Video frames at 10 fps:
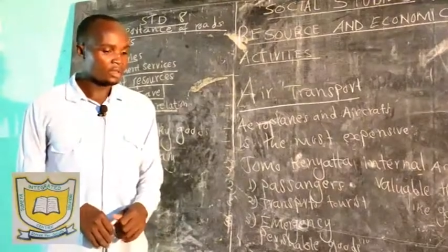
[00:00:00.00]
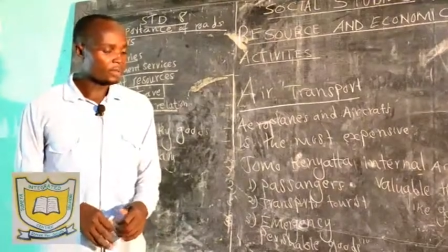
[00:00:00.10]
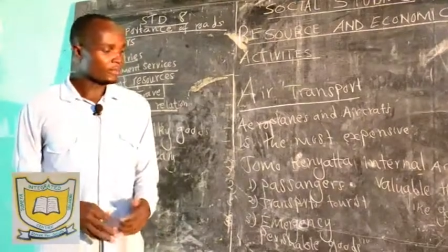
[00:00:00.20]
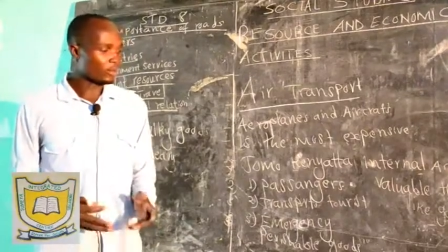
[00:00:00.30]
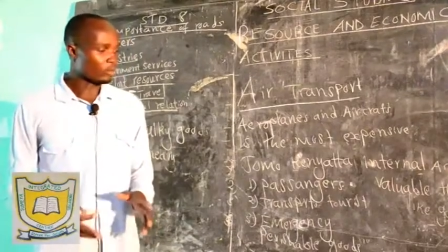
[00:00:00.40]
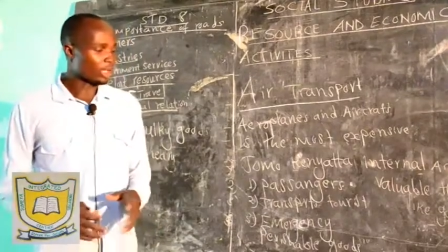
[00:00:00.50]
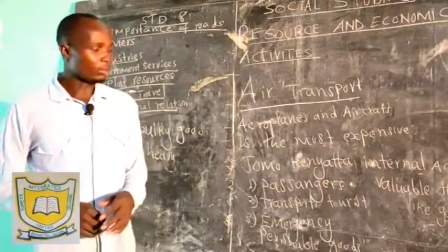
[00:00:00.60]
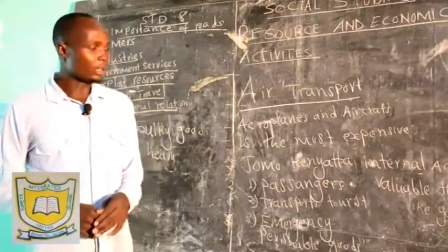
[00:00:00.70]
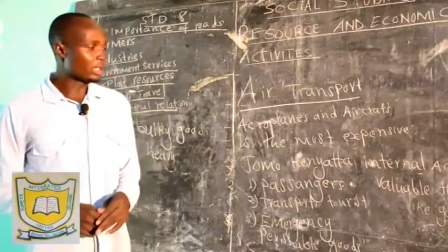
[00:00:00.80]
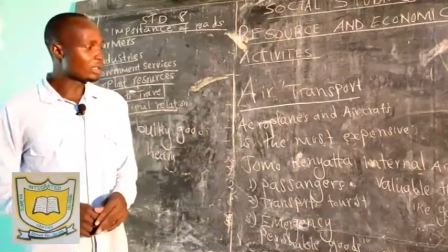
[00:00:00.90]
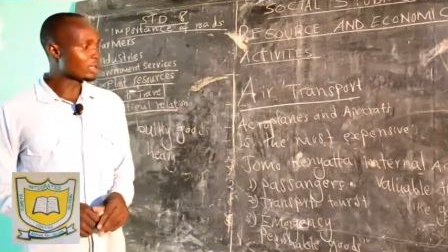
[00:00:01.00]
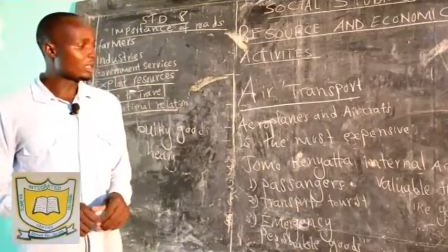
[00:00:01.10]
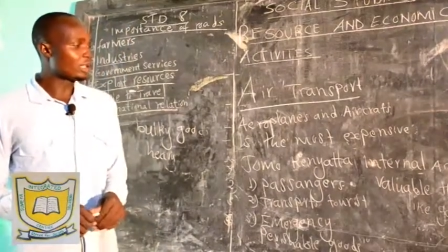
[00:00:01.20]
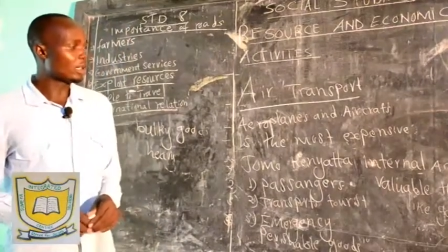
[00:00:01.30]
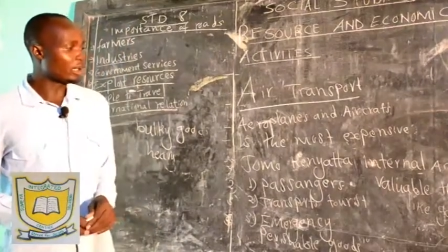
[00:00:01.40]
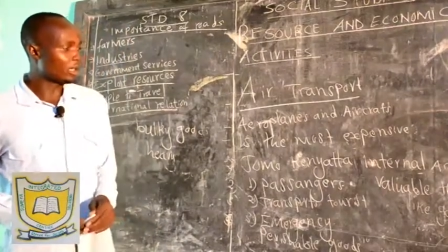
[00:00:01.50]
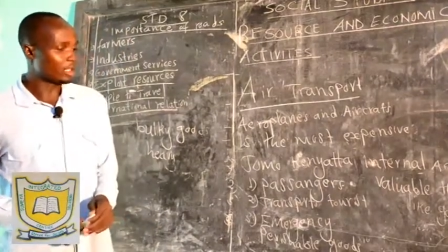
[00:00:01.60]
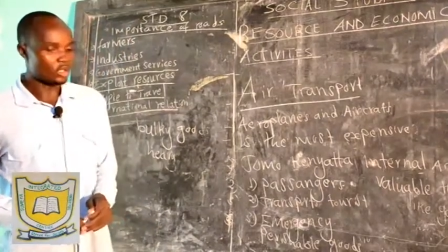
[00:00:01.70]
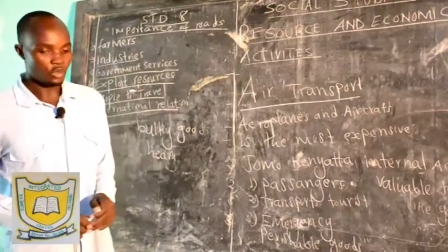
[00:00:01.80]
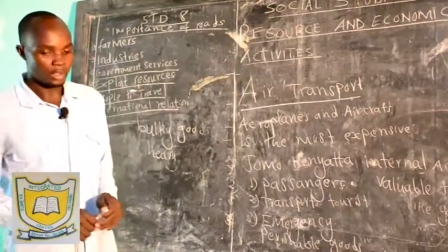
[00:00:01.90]
from one place
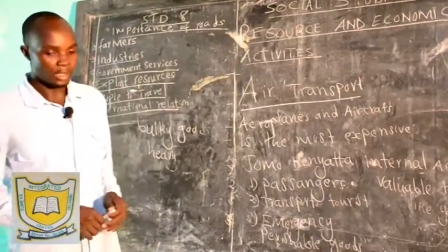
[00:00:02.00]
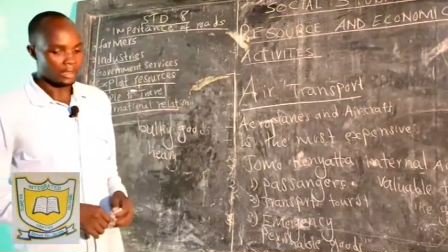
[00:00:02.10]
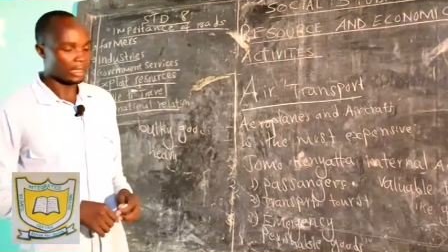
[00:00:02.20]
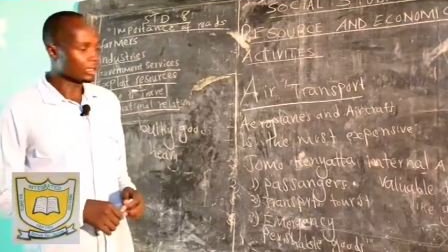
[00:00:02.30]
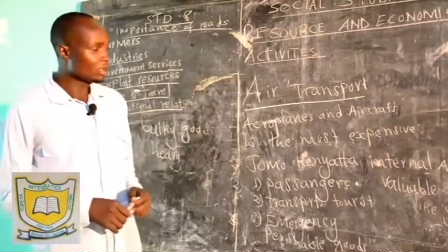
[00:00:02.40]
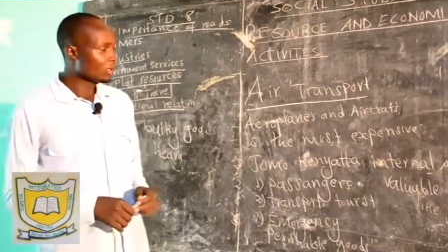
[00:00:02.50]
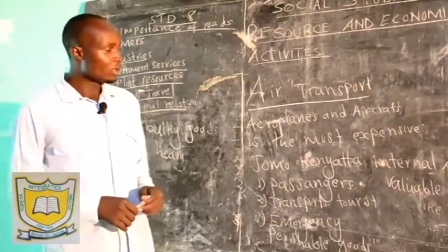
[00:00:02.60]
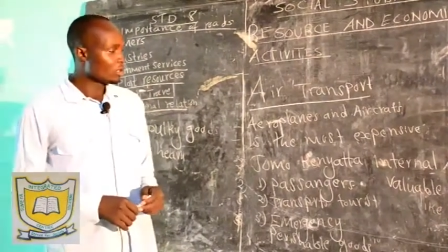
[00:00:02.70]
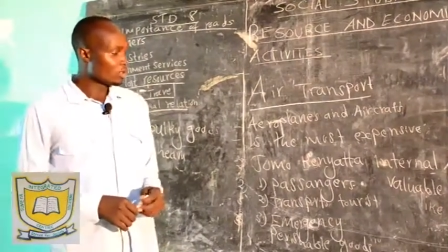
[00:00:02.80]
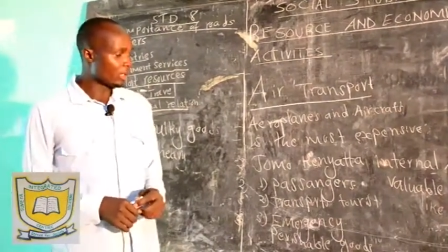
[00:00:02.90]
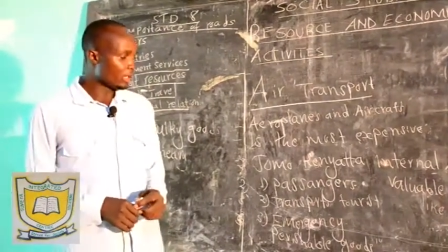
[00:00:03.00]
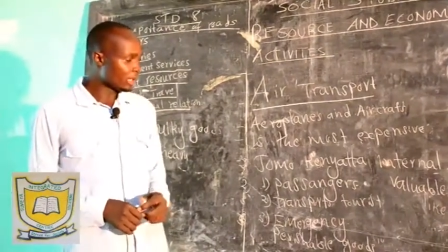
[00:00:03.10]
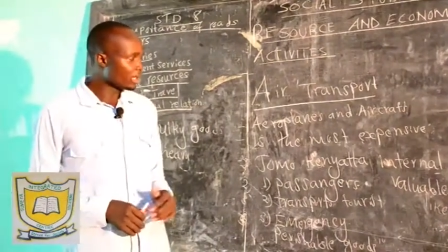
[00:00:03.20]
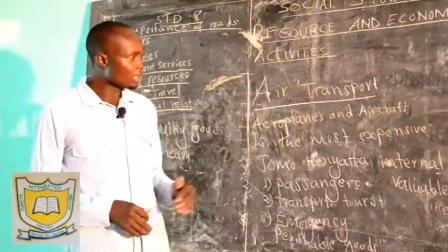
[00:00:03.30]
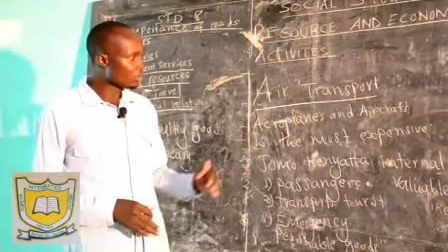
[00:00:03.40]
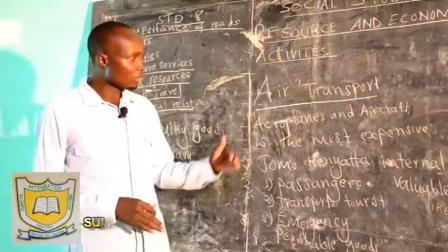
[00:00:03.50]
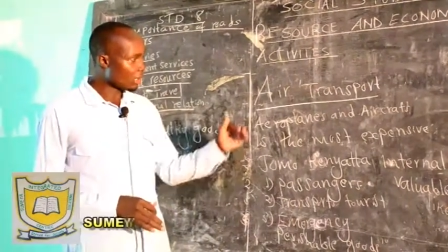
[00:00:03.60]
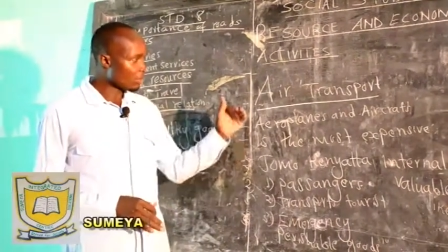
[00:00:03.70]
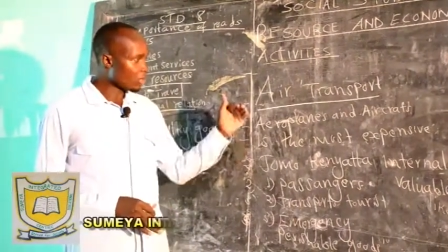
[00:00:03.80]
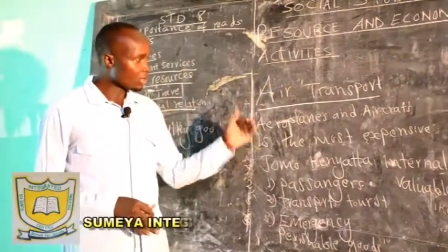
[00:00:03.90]
to another. So I think that's all
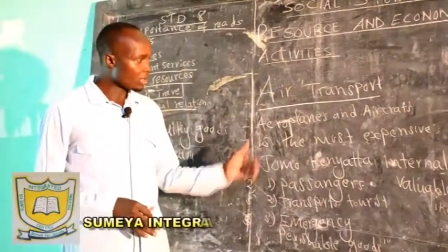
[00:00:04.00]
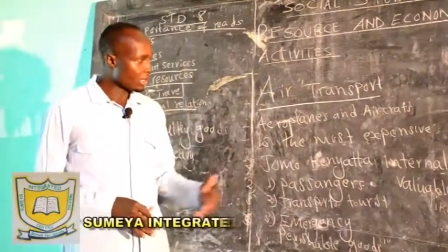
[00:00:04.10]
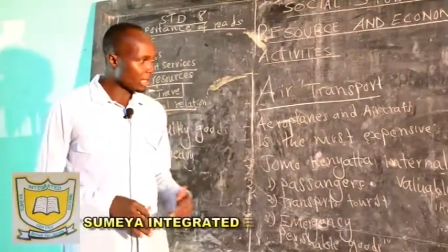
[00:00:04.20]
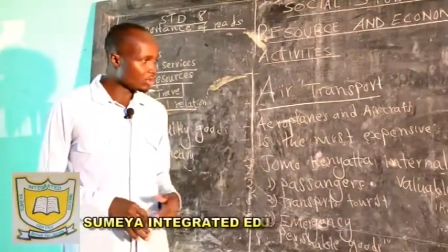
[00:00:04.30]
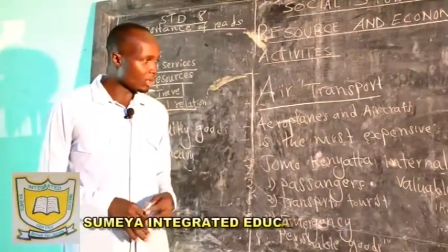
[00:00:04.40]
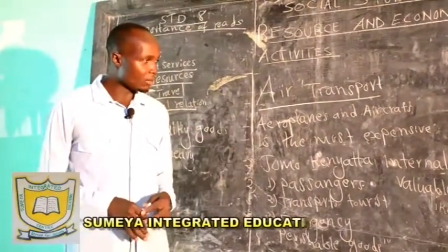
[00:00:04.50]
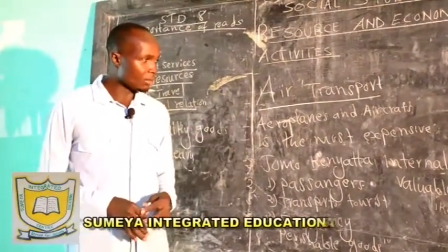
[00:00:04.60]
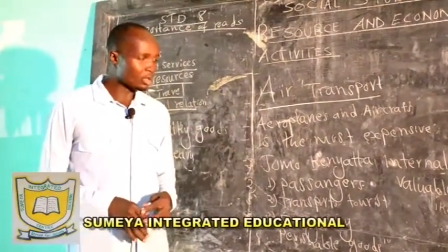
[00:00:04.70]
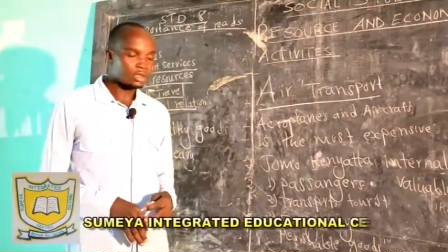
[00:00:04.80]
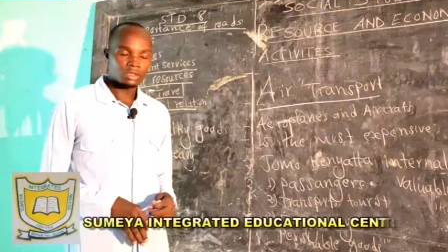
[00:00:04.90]
about air transport.